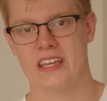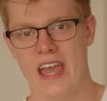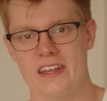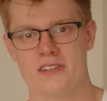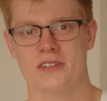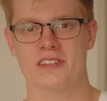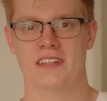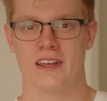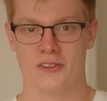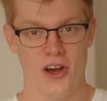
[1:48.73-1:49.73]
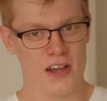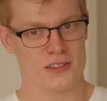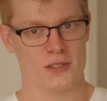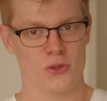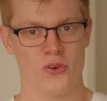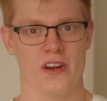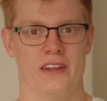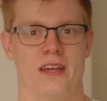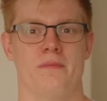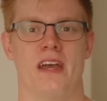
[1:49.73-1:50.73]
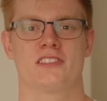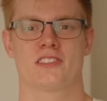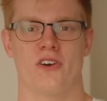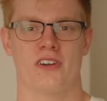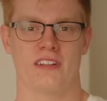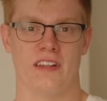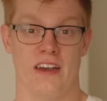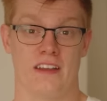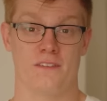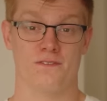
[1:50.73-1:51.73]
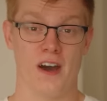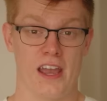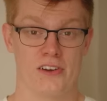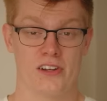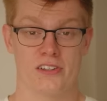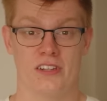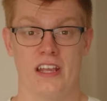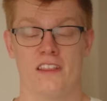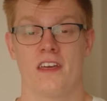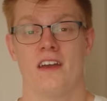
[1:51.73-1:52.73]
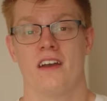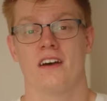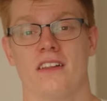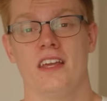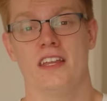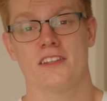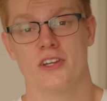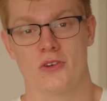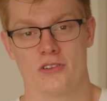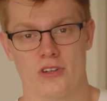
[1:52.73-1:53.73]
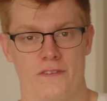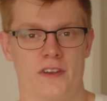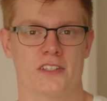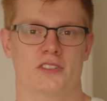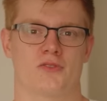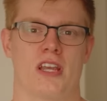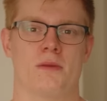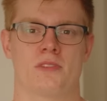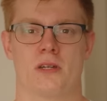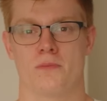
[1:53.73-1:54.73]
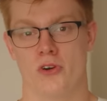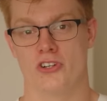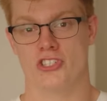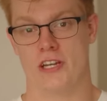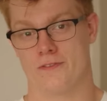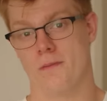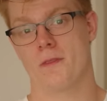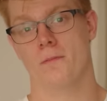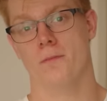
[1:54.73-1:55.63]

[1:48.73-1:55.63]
he entered, they locked the door on him and started lighting a fire underneath, leading to horrific screams emerging from the